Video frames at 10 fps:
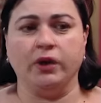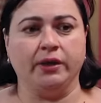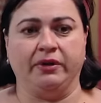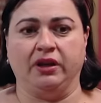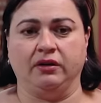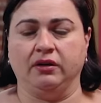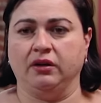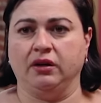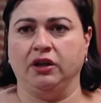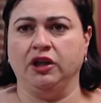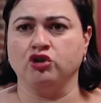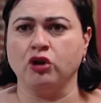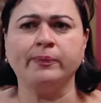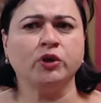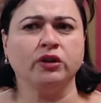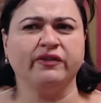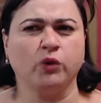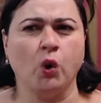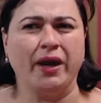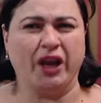Wait a minute. He dropped it on the
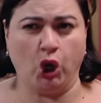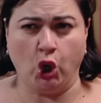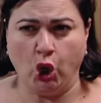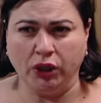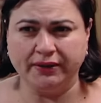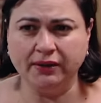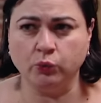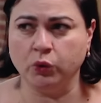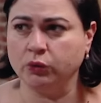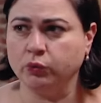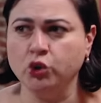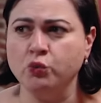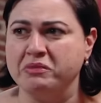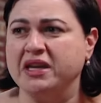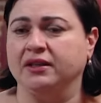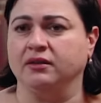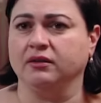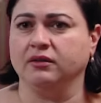floor and cooked it? What do you mean?